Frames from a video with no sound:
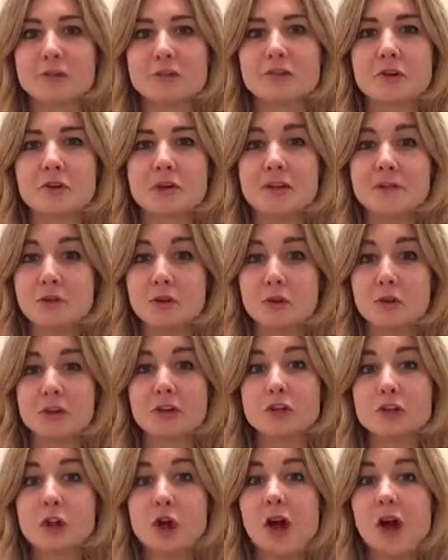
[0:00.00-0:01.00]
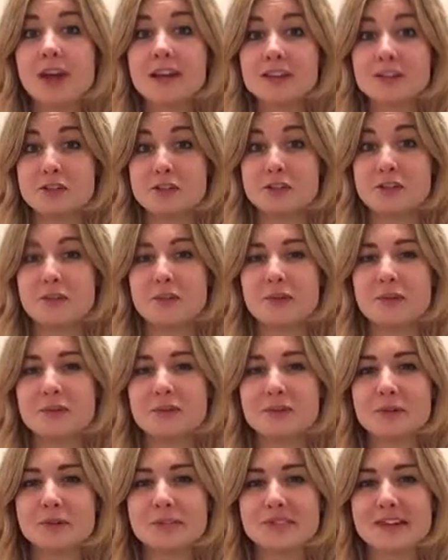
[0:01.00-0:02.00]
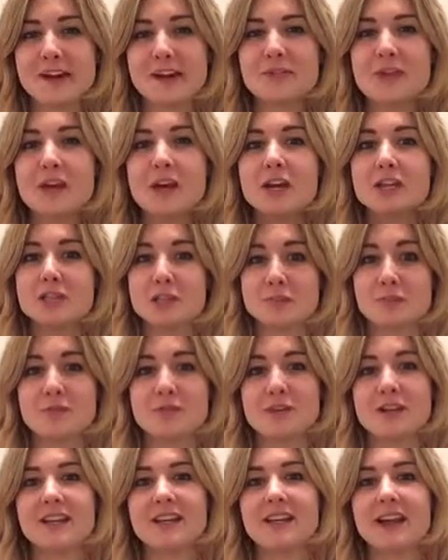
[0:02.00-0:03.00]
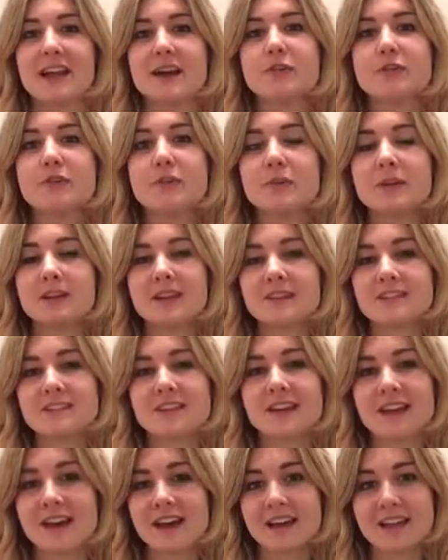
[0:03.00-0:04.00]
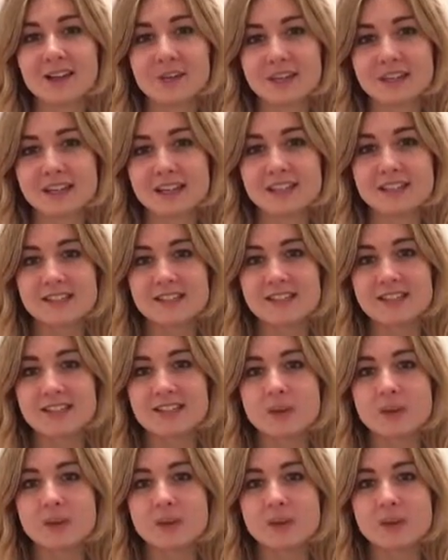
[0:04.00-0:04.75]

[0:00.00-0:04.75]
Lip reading: So if you're going to try to do them yourself, just be really careful because it can irritate it.